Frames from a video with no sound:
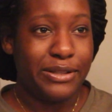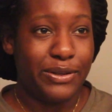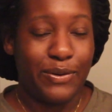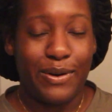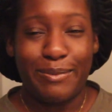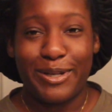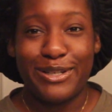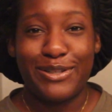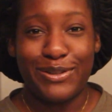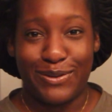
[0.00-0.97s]
So I'm going
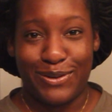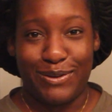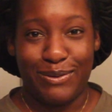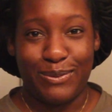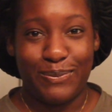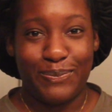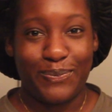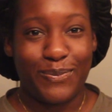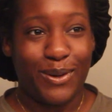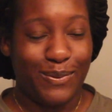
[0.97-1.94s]
to show you
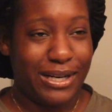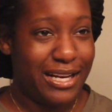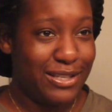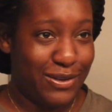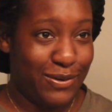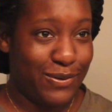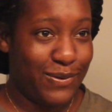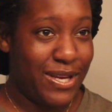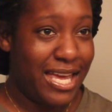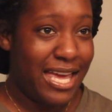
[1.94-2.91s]
what I do,
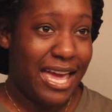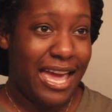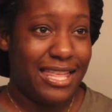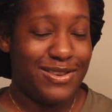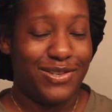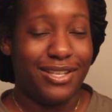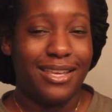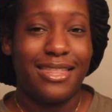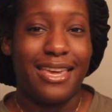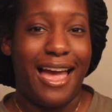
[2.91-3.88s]
and
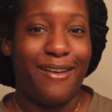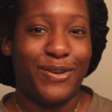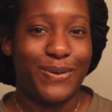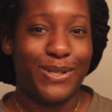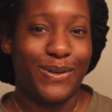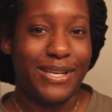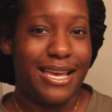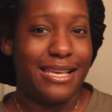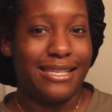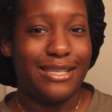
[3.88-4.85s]
usually the after result
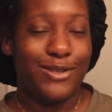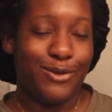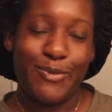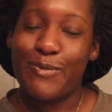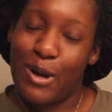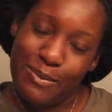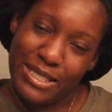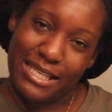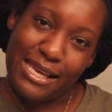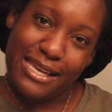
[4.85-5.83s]
is super
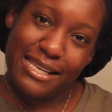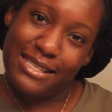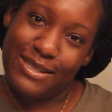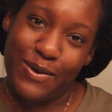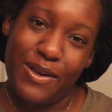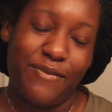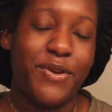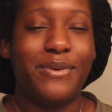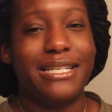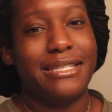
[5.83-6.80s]
promising. So if
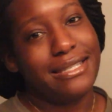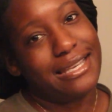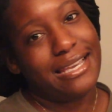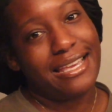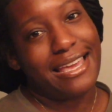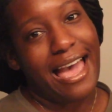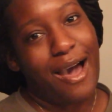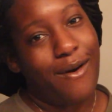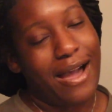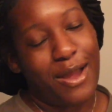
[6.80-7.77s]
you want to see
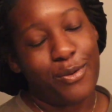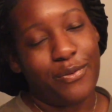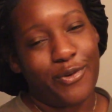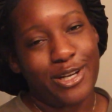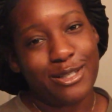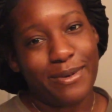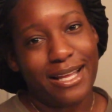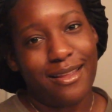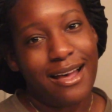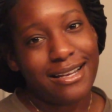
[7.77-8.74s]
how I refresh my
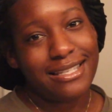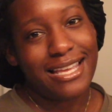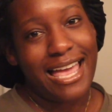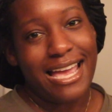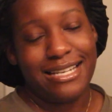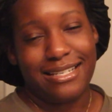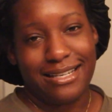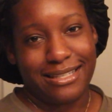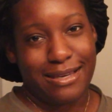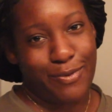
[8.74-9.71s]
locks,
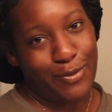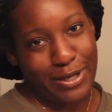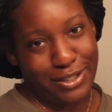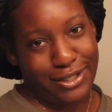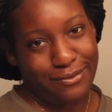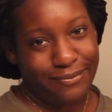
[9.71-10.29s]
just keep on watching.